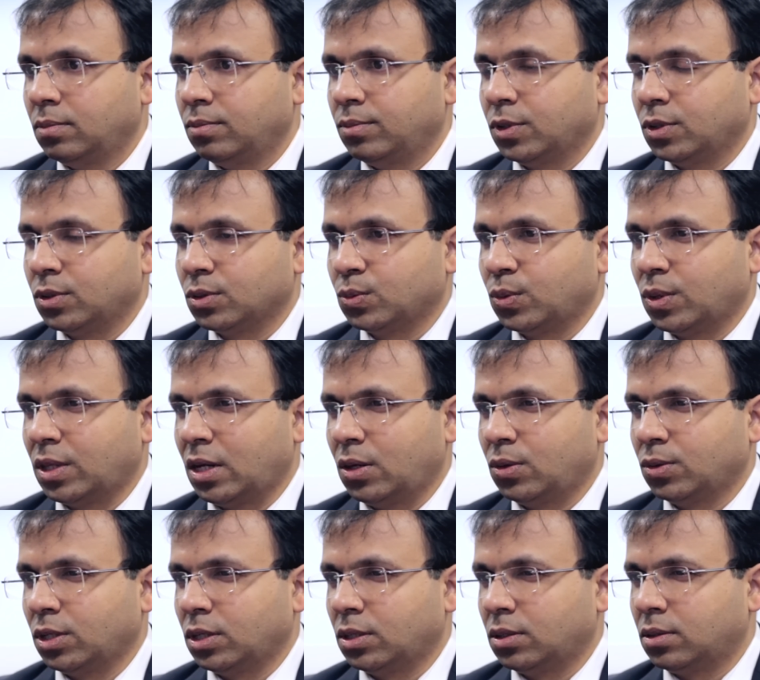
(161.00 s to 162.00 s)
because
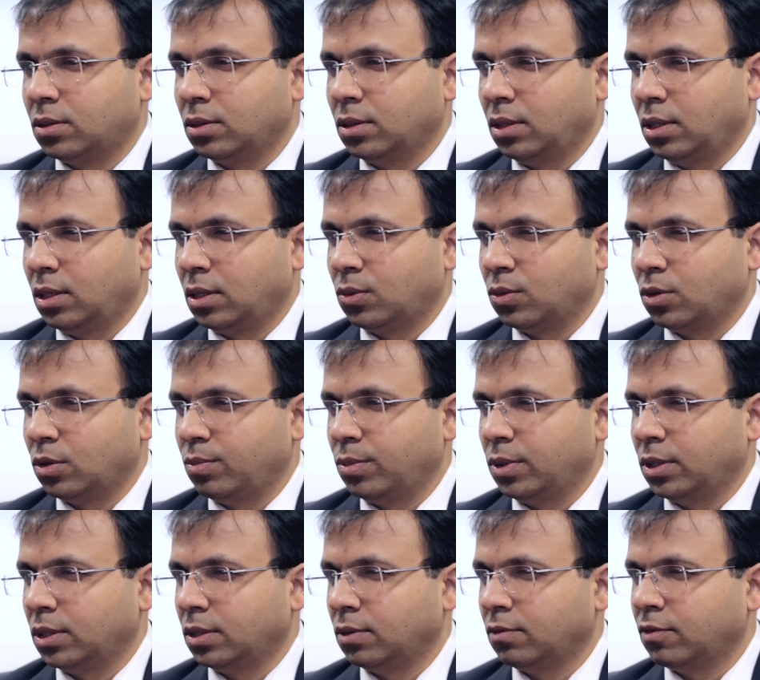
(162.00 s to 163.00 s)
without it, it would
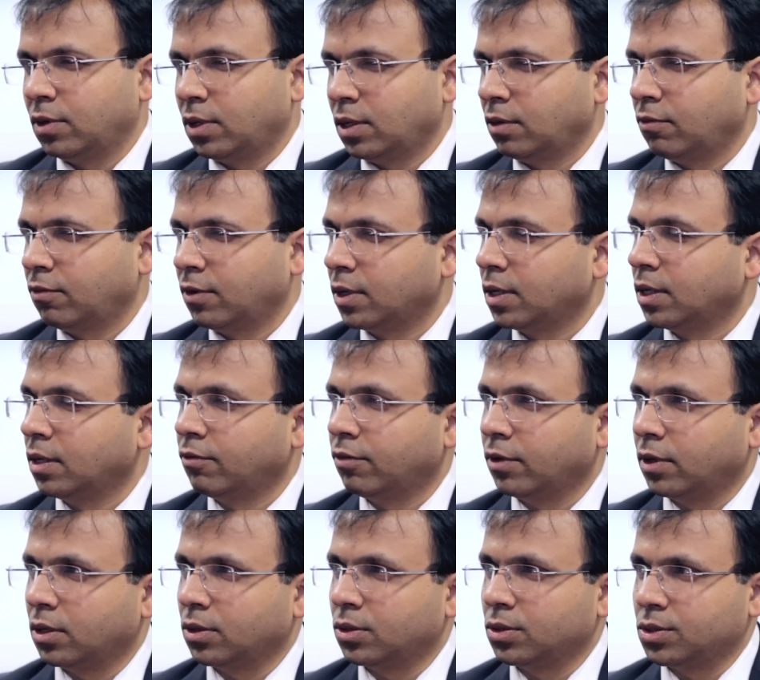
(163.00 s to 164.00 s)
be very, very
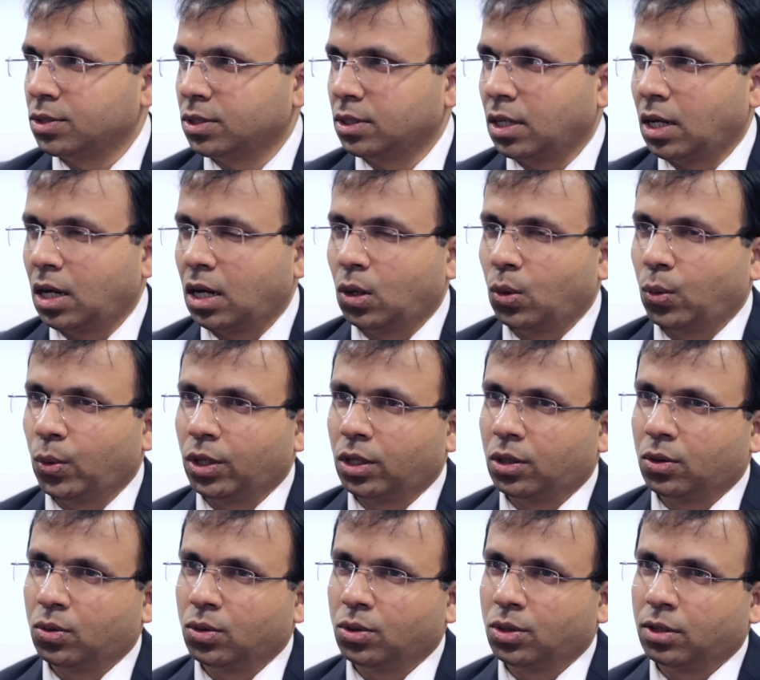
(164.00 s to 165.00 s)
difficult to see how we
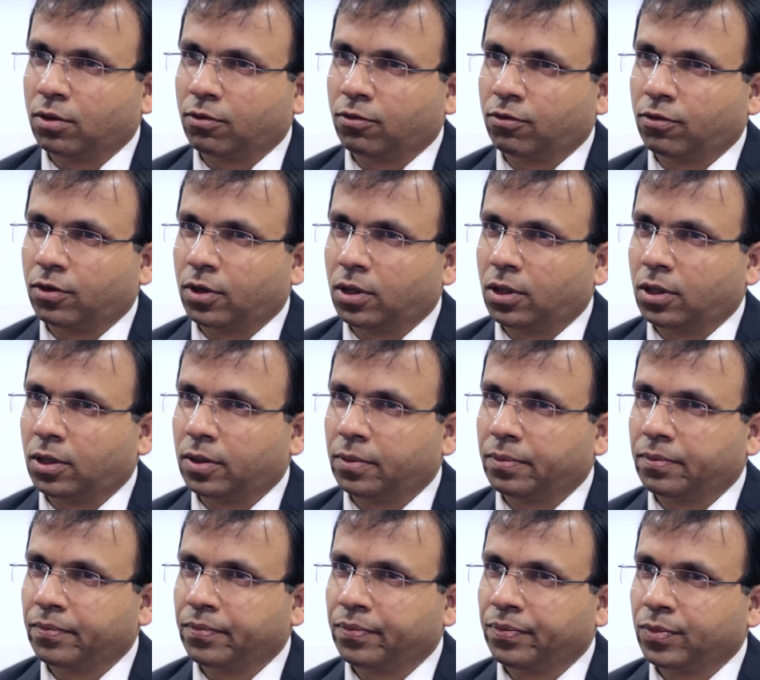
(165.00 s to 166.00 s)
could have
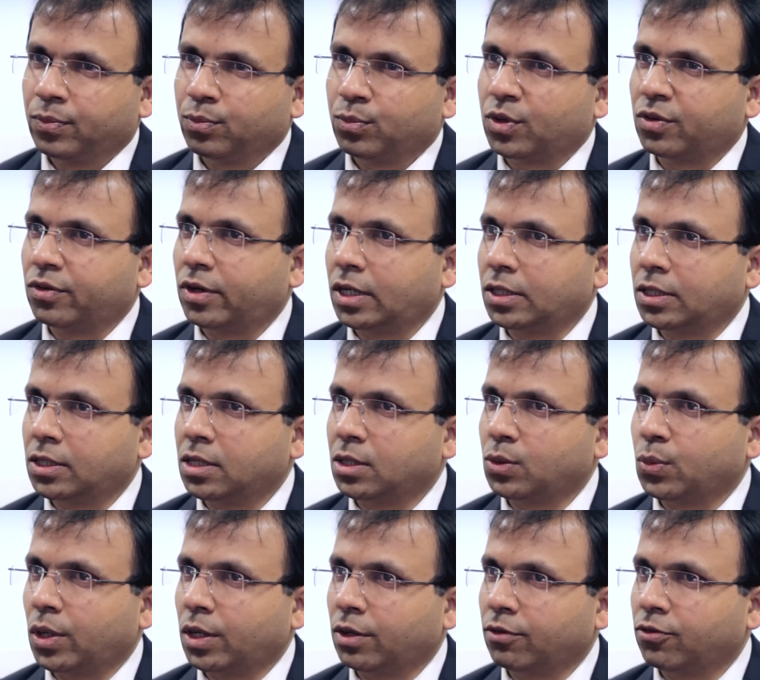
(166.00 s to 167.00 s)
provided a
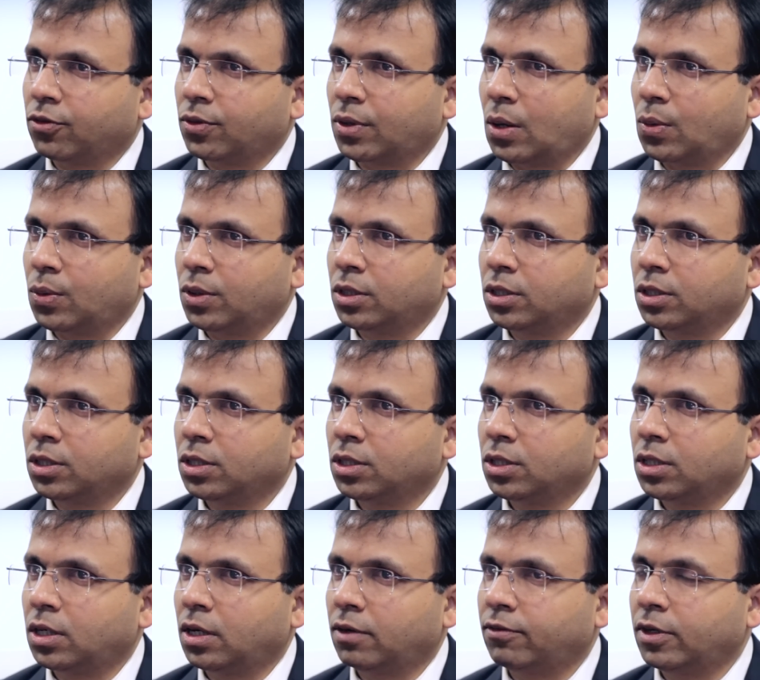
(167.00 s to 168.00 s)
24-hour
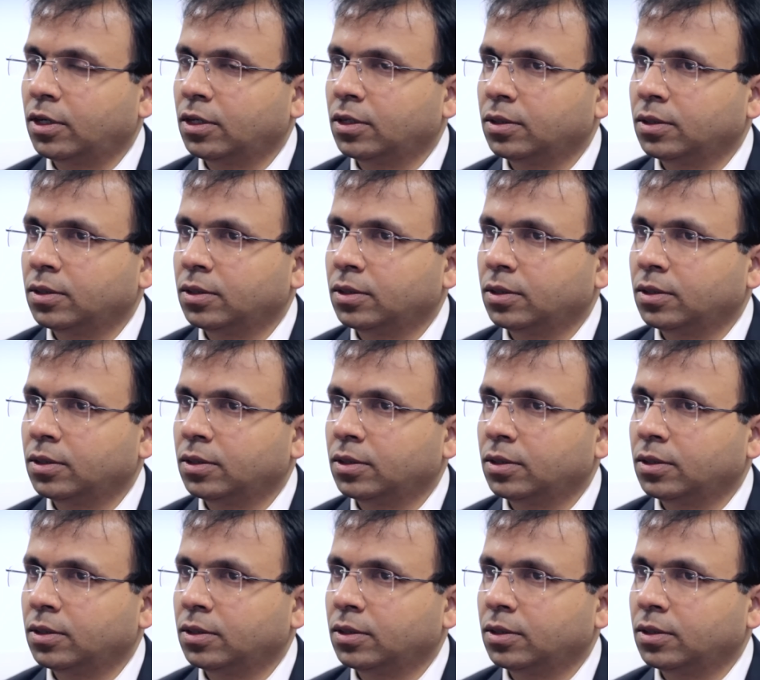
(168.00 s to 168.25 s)
cover.